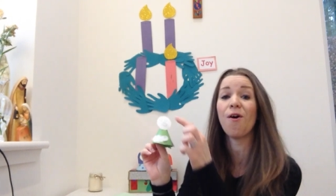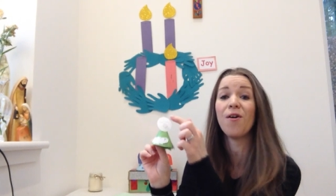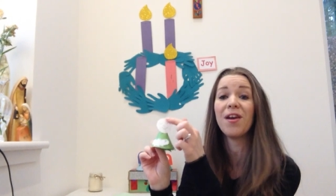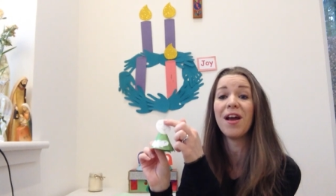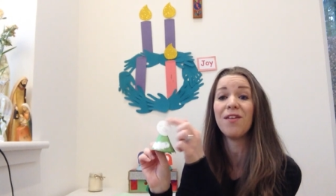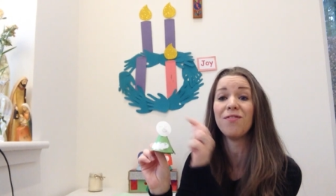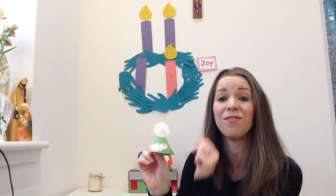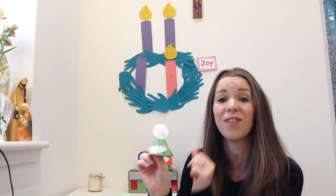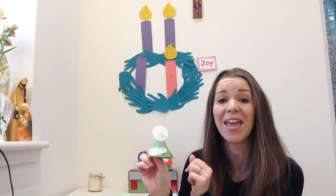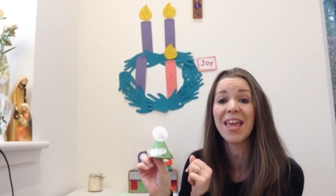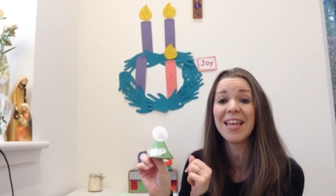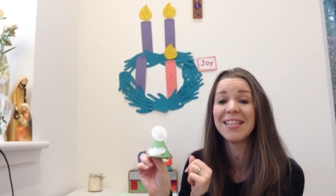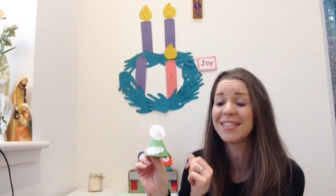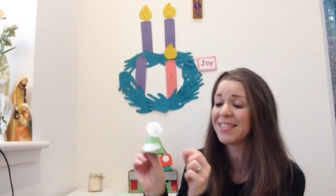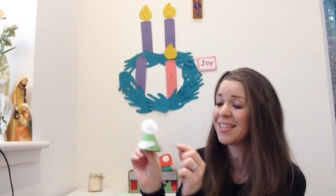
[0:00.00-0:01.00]
on a
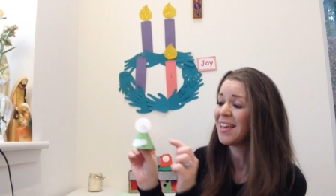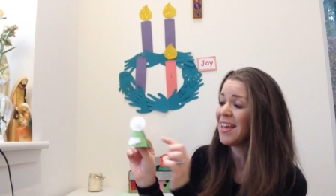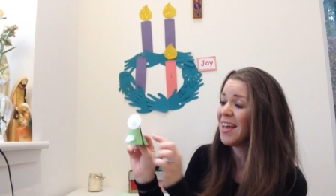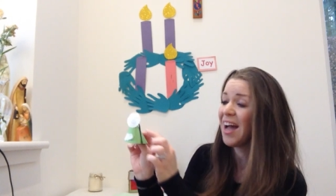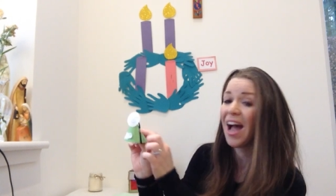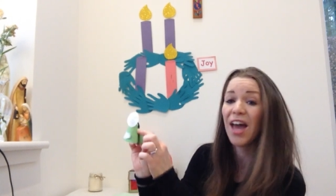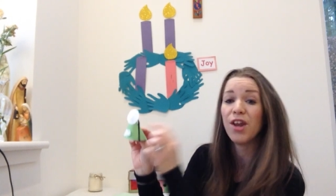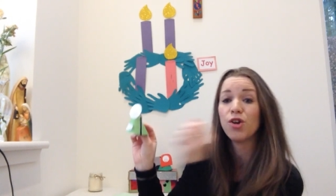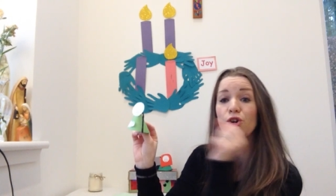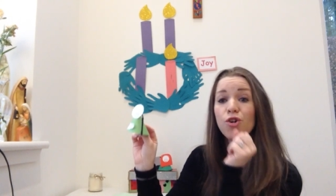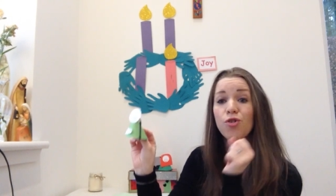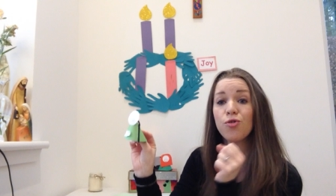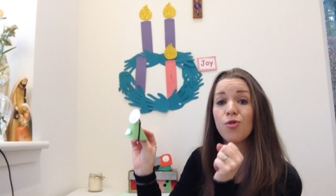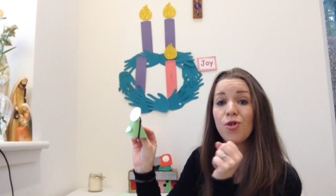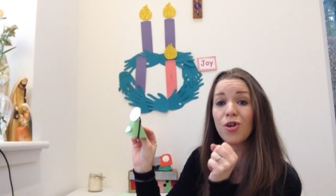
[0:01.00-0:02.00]
face and a
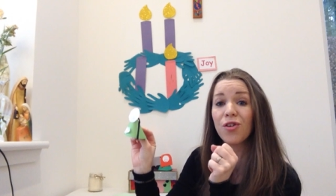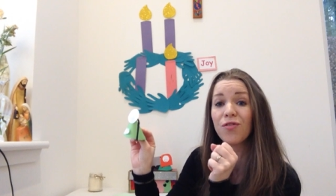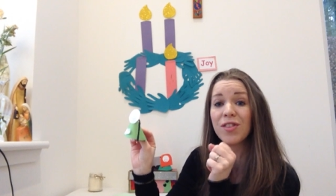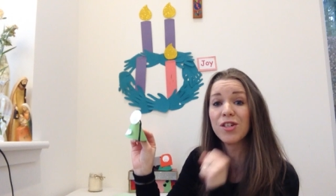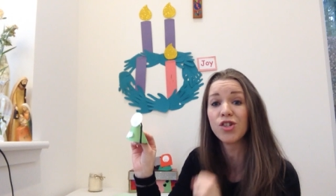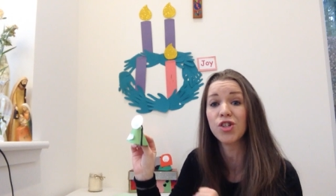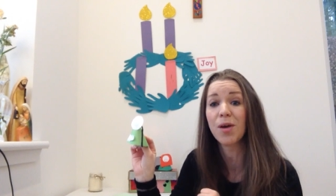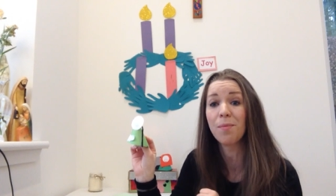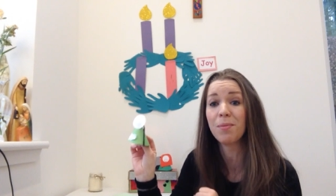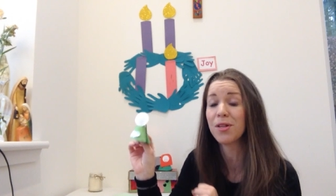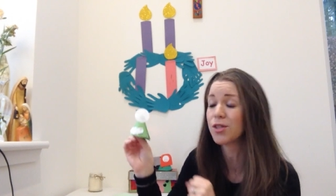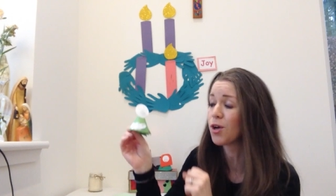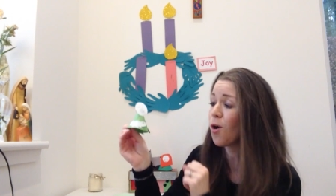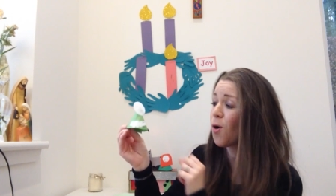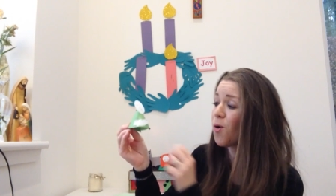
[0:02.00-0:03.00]
crook for the shepherd
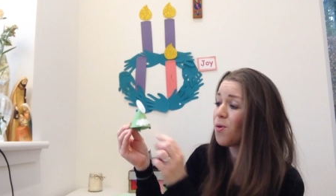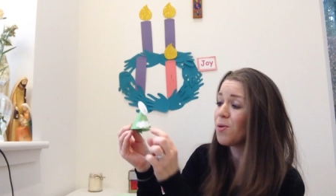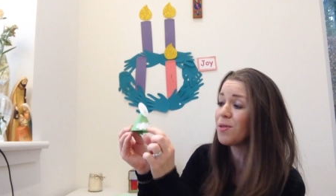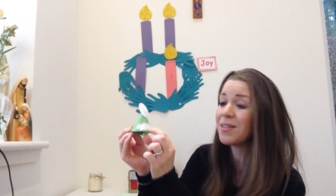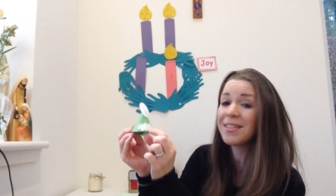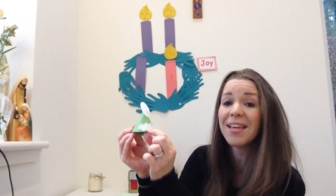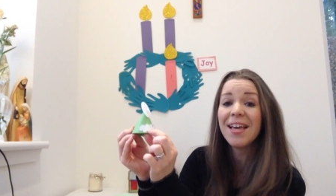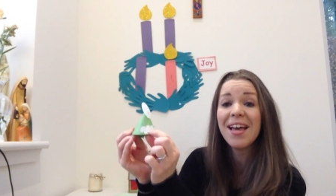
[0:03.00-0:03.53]
to hold.